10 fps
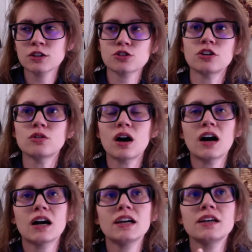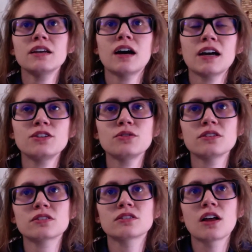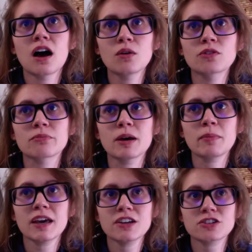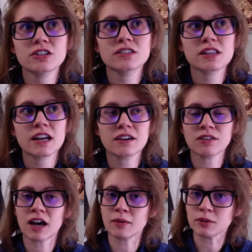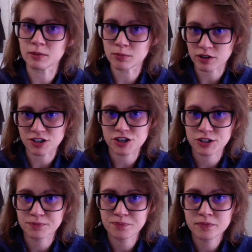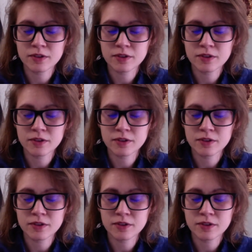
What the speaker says: So I do this a lot with my patients that have high blood pressure.